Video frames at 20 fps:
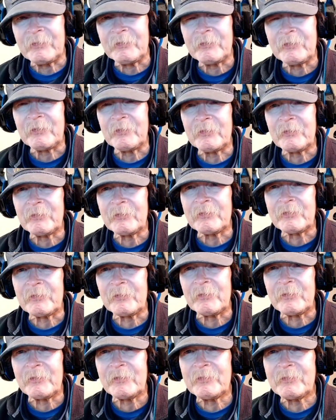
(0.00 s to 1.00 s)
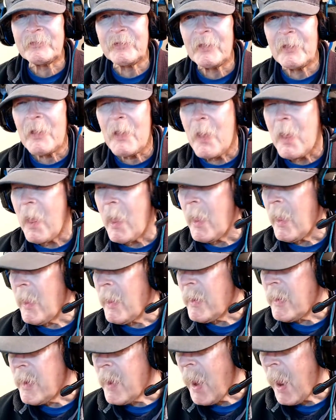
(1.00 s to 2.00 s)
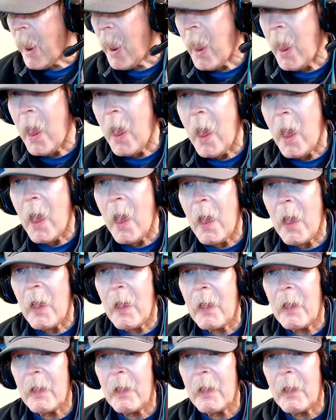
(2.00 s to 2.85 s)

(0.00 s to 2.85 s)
is internal storage? Yeah.